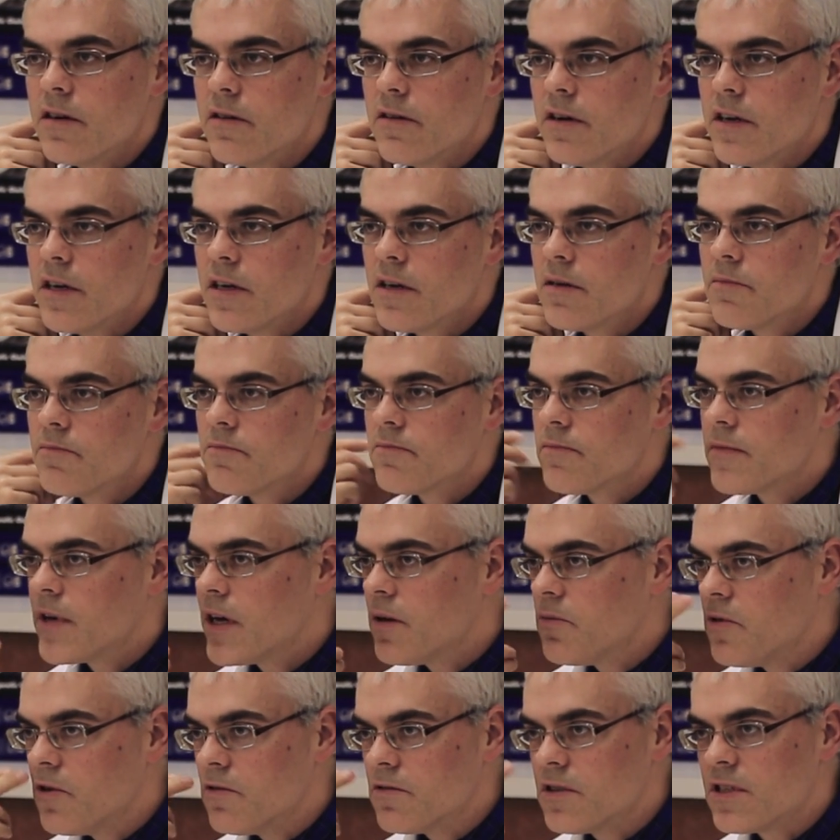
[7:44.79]
hearing?
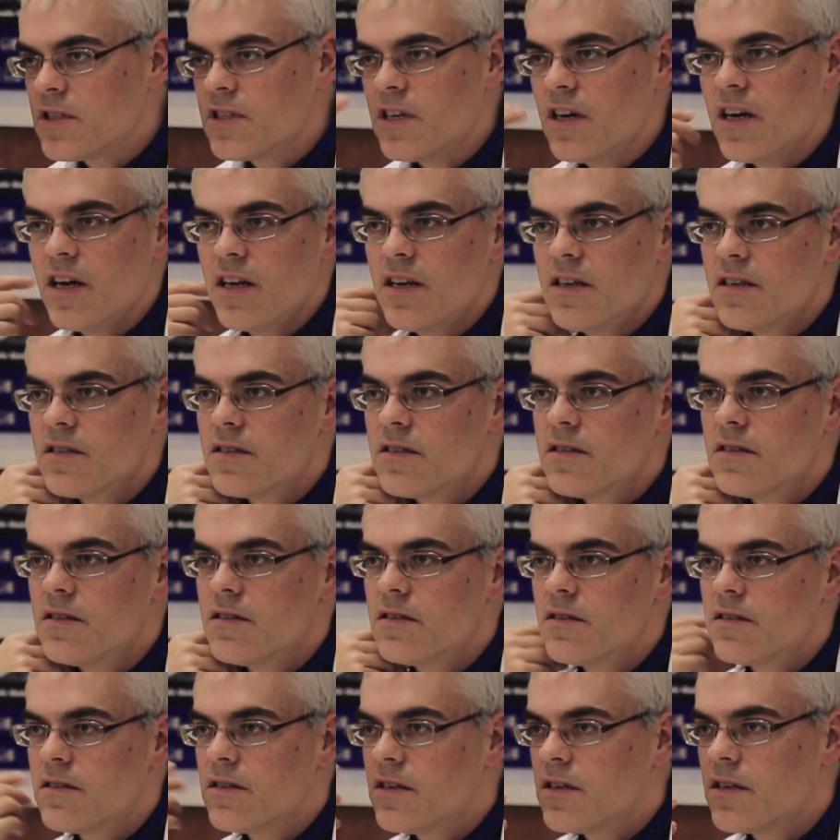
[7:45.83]
How about
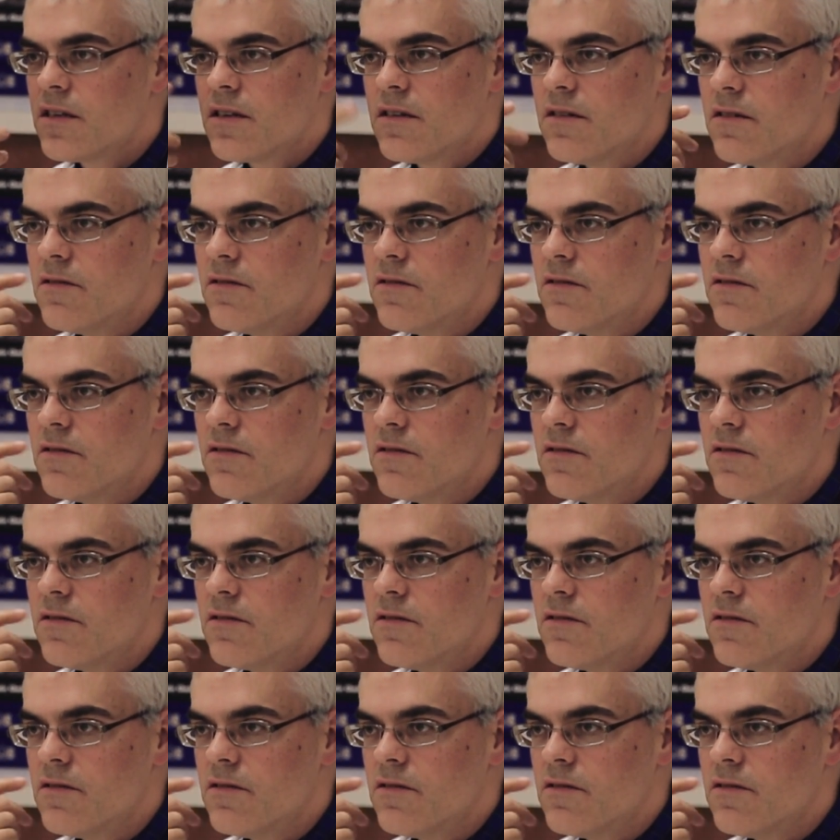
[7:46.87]
sinuses? Like